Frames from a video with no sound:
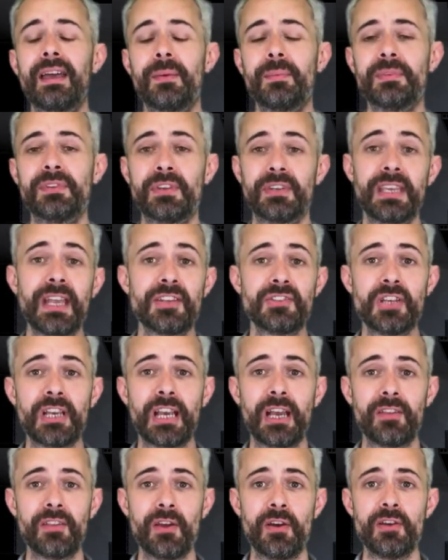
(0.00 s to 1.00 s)
So yeah,
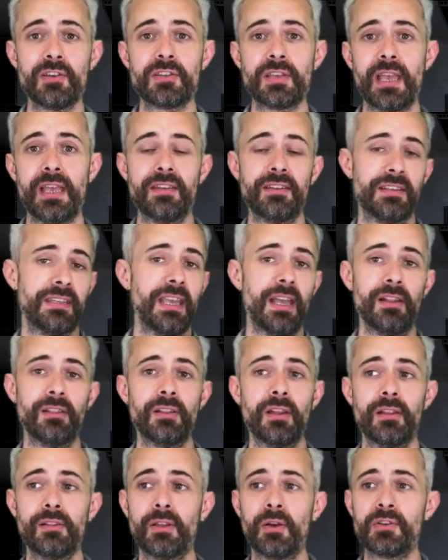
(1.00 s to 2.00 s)
check out those, and yeah,
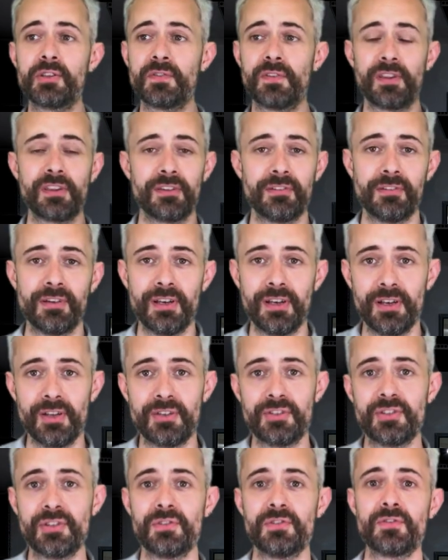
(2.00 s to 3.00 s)
loads of other
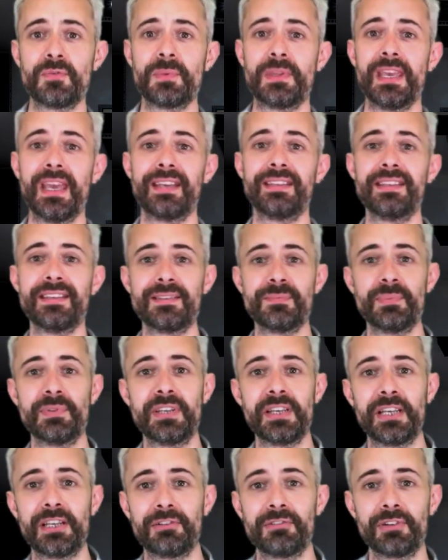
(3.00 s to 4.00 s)
tunes from the 80s in
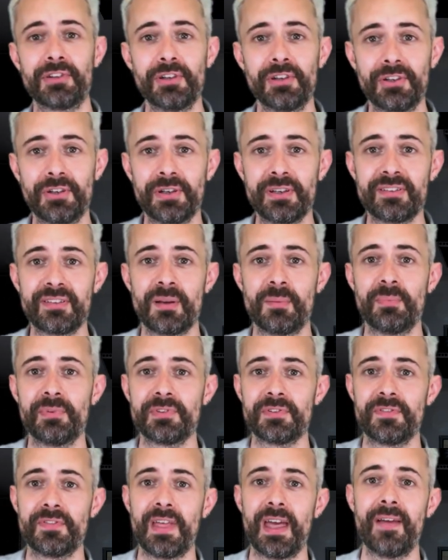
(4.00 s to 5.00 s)
particular are good
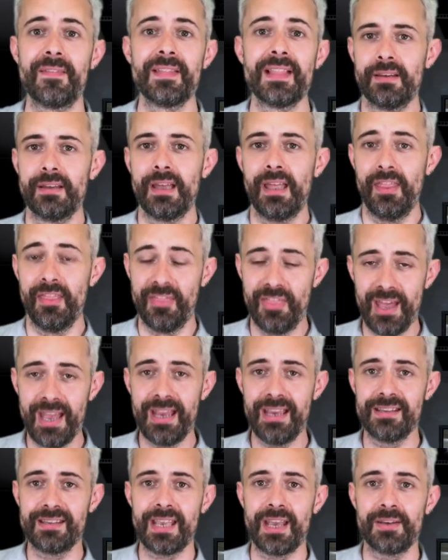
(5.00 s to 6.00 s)
examples of that.
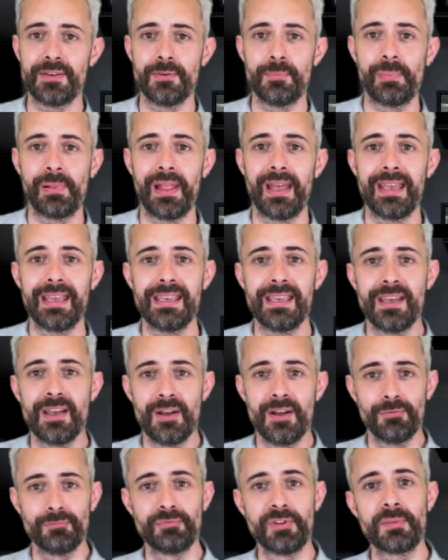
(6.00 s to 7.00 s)
That is how you play
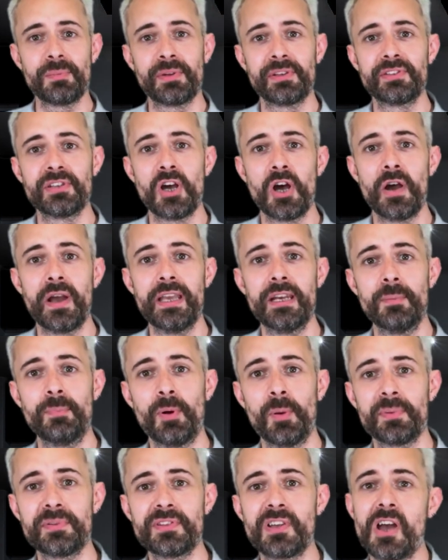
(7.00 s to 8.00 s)
rhythm guitar in a
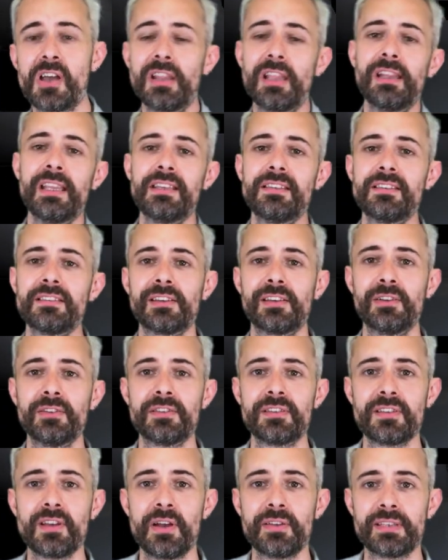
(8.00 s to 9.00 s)
pop style. At least it's a good
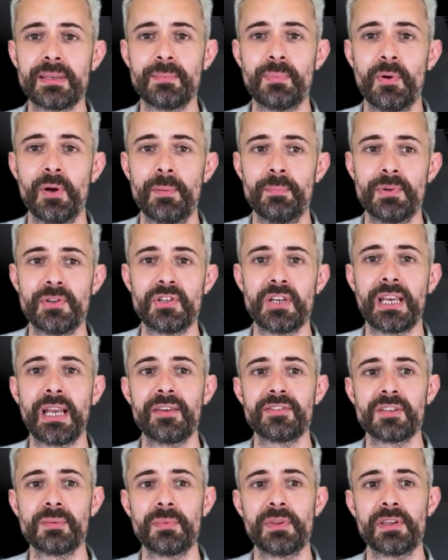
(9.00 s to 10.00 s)
starting point, but check
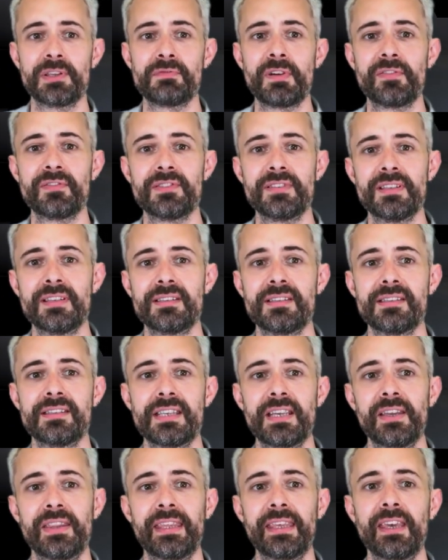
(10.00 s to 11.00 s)
out some of those references and
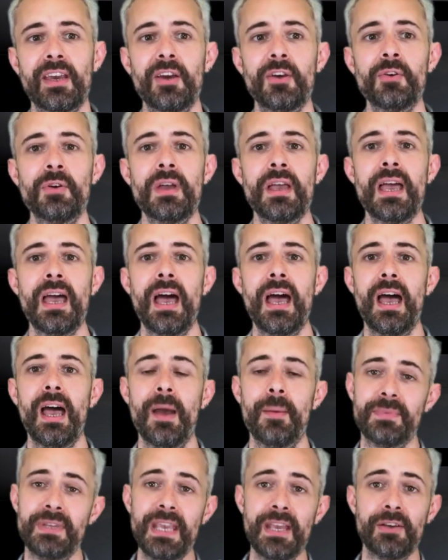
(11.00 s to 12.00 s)
see how they go.
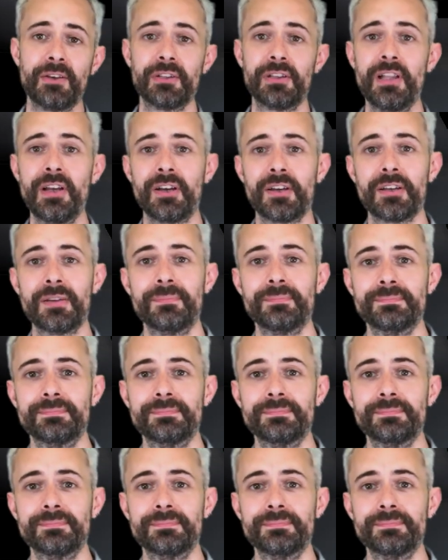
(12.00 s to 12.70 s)
Yeah, good luck.